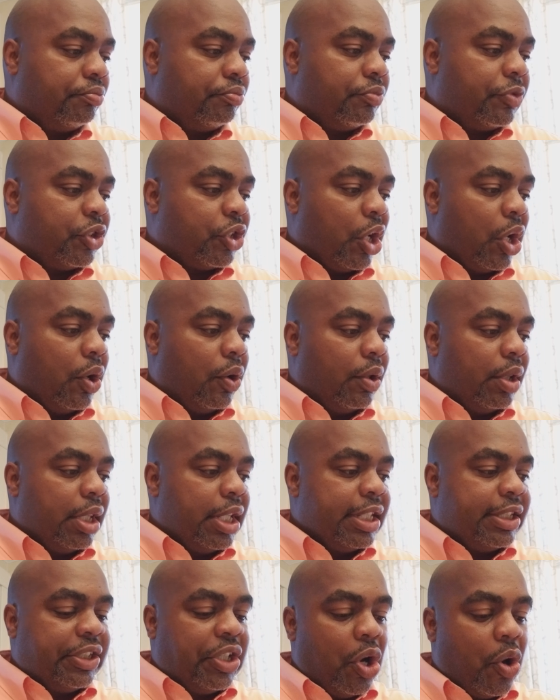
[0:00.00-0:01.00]
So
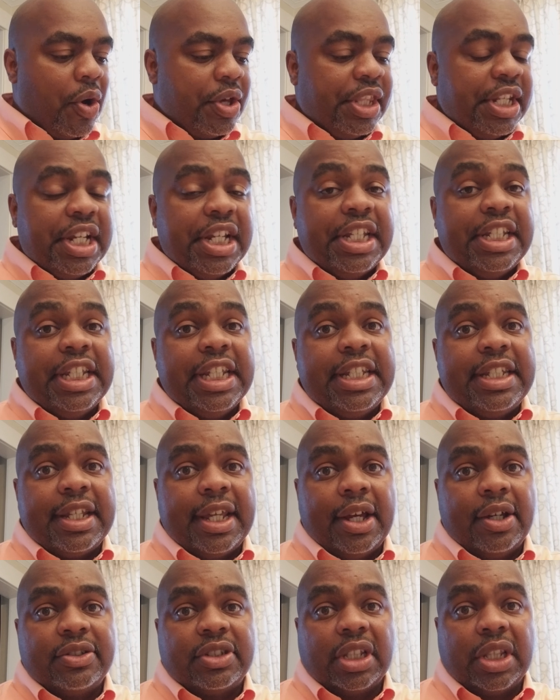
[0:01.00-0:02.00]
let's go into the
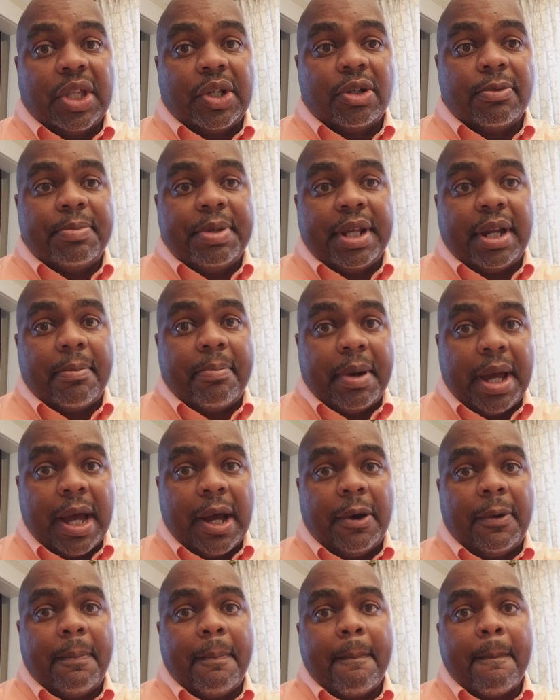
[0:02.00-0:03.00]
details a little bit
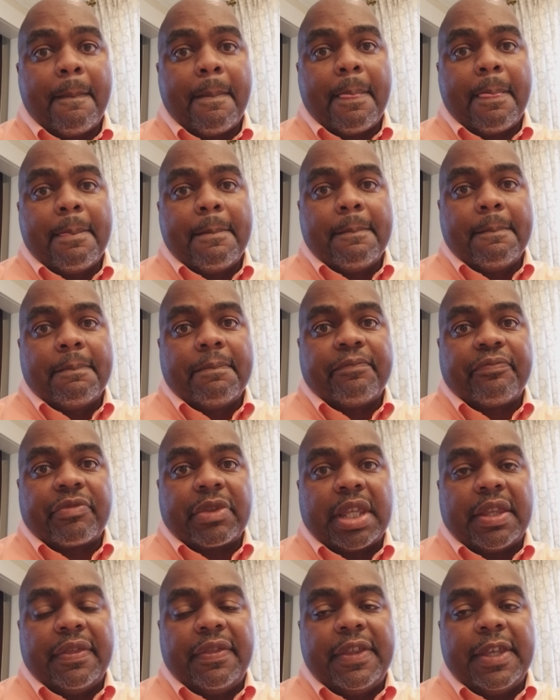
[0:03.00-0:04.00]
about
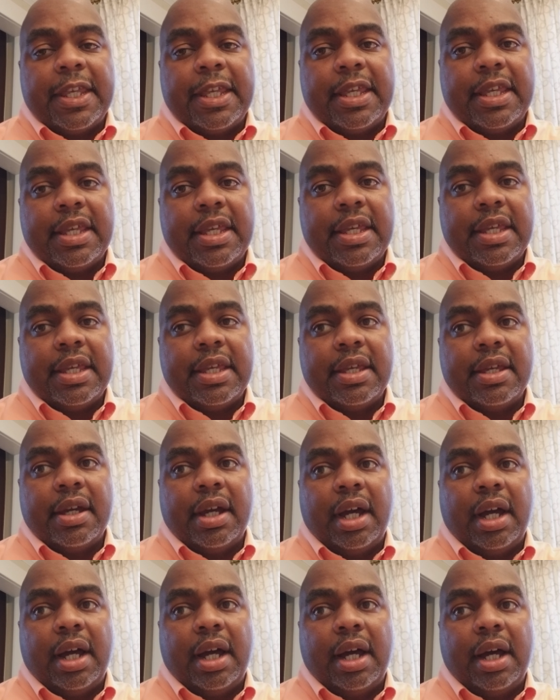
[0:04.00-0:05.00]
the
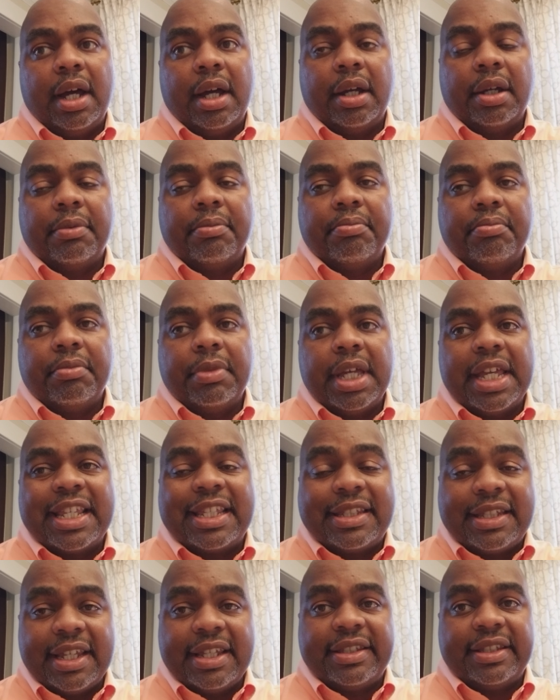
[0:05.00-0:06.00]

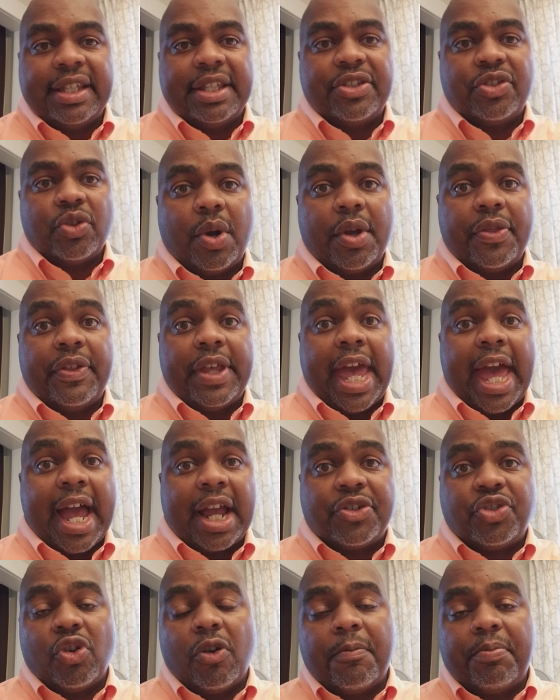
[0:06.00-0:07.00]
assistance the
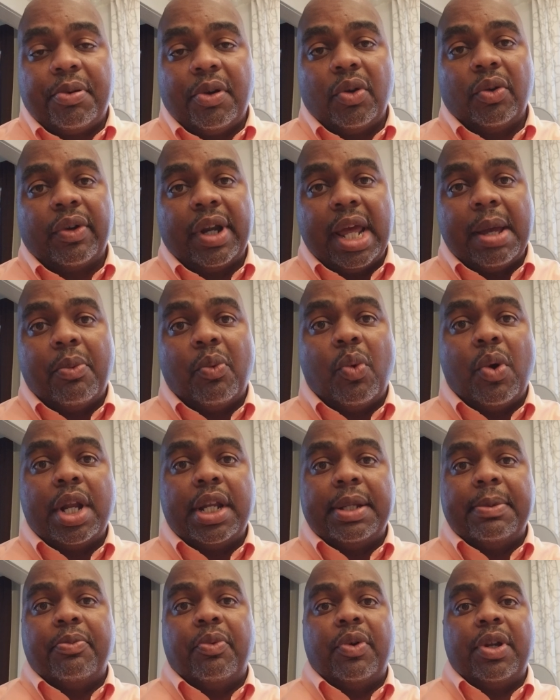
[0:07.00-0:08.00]
actual program, what
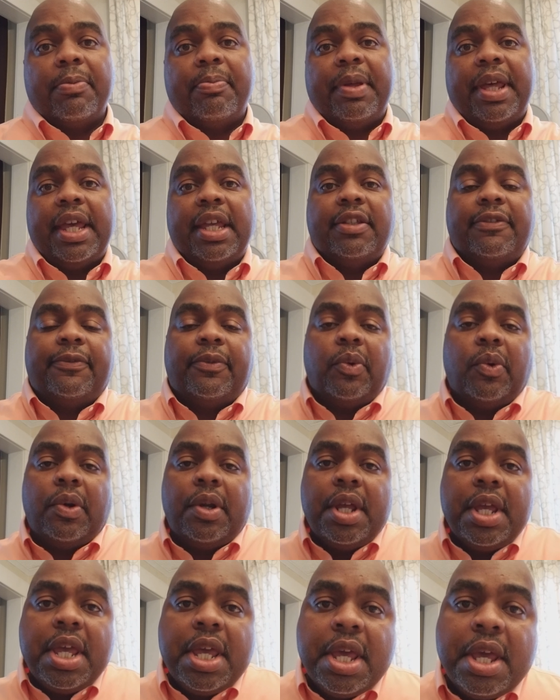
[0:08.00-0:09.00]
it pays for.
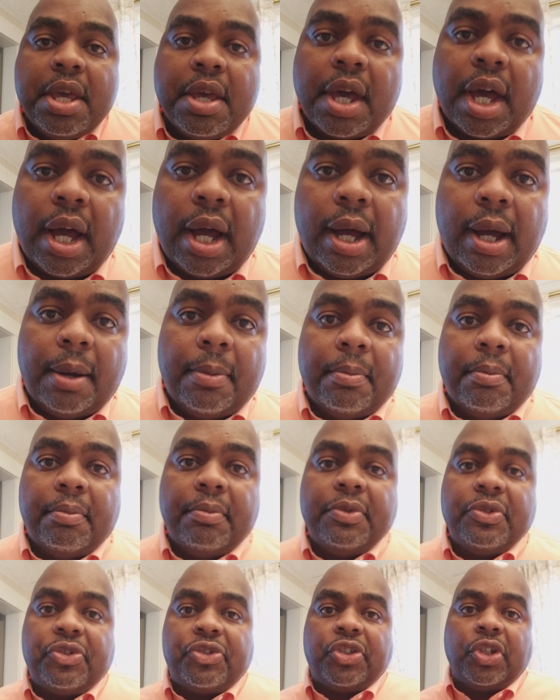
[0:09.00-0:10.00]

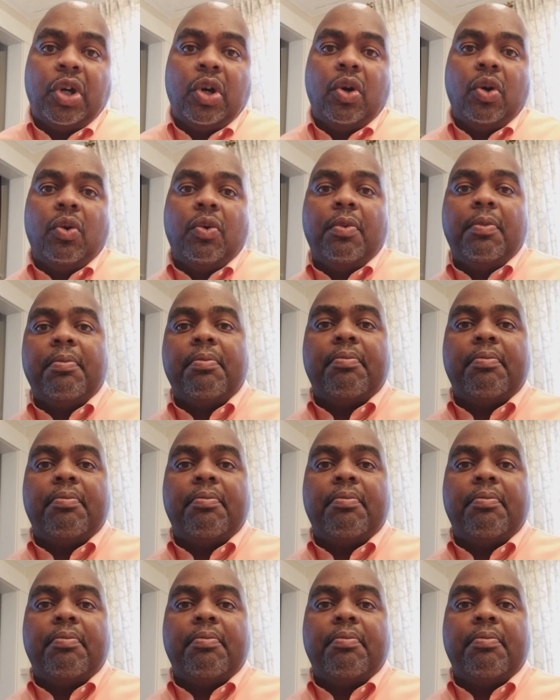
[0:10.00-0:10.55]
So